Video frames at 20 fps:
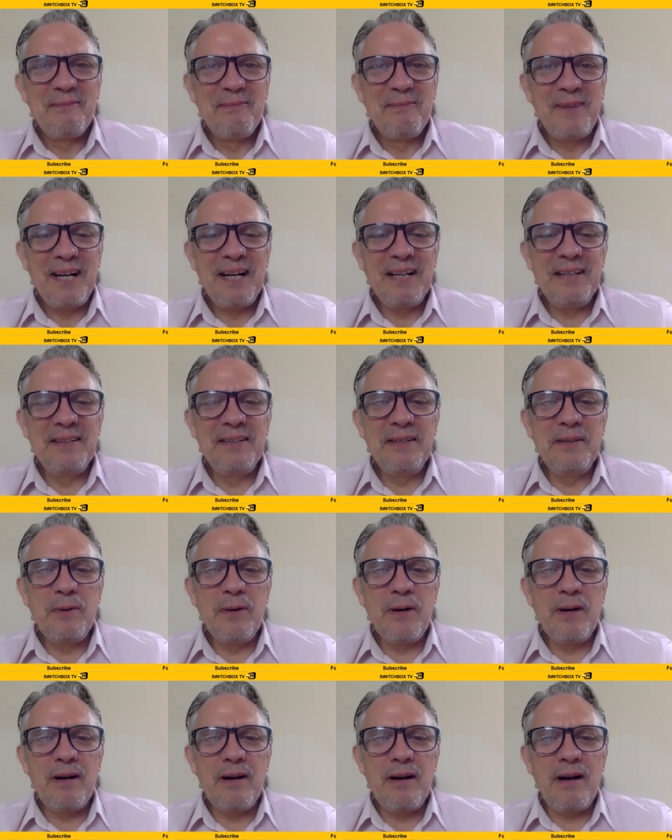And you
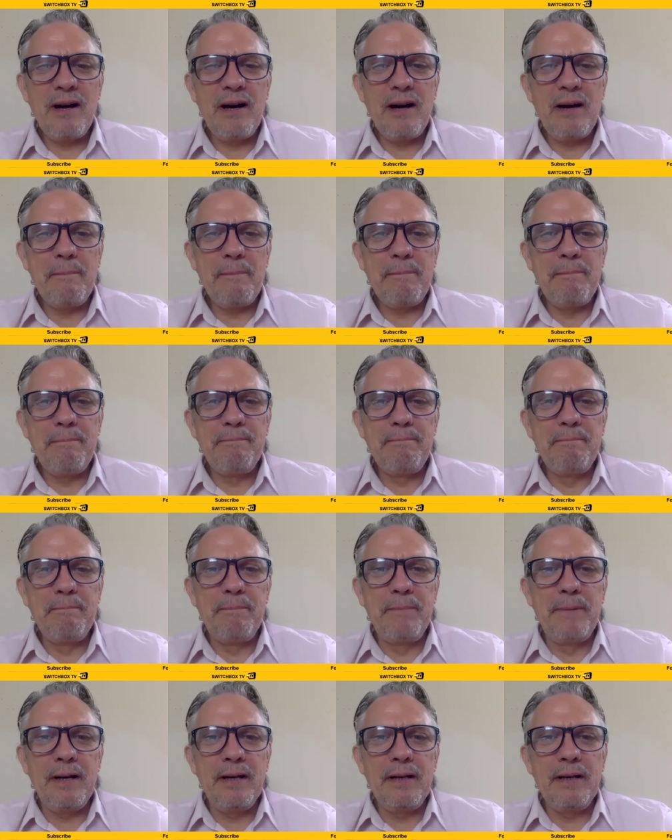were
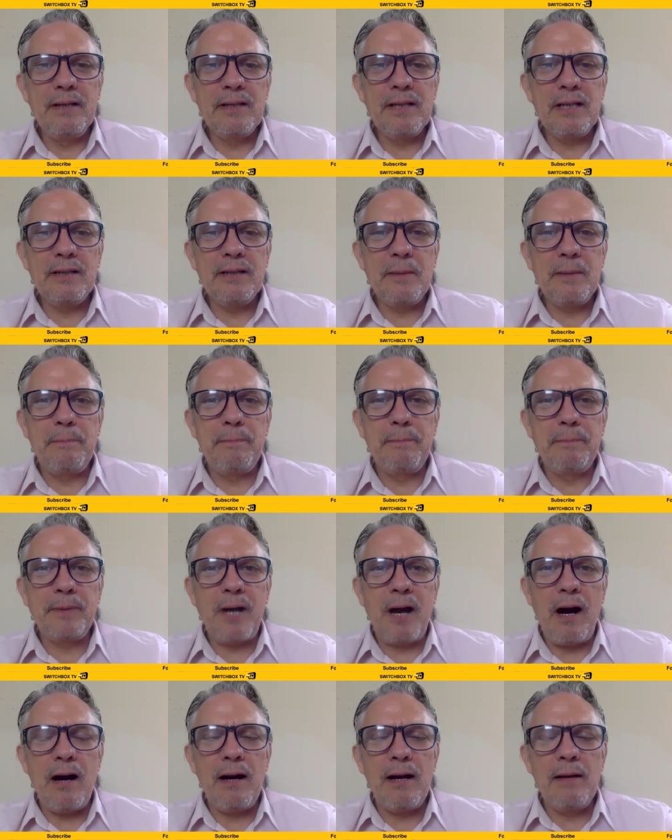you did the
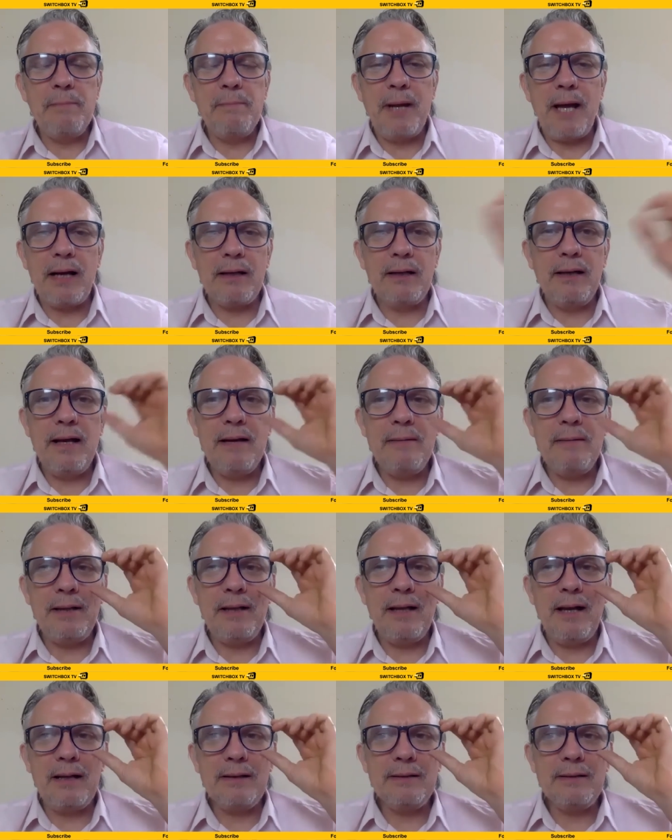Carling Black Label
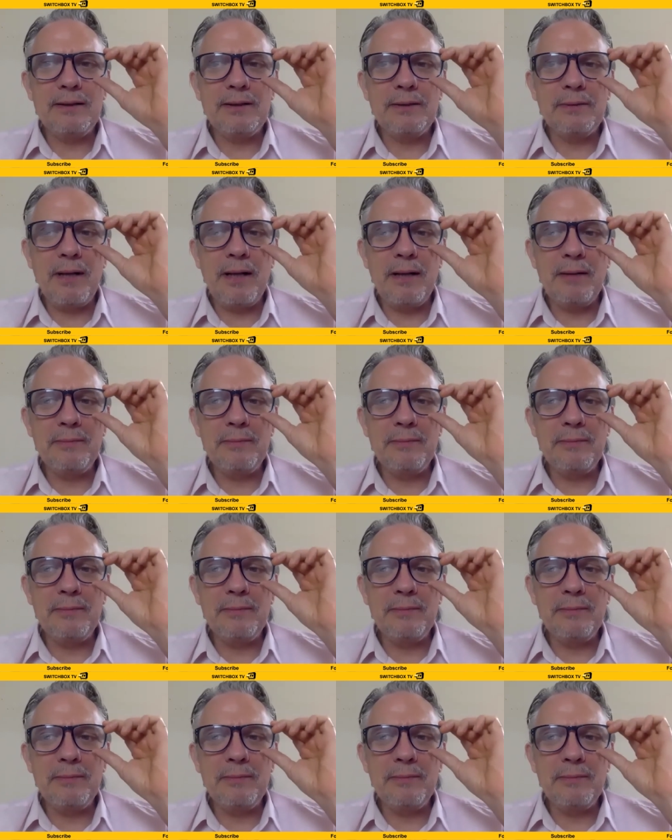ads as well.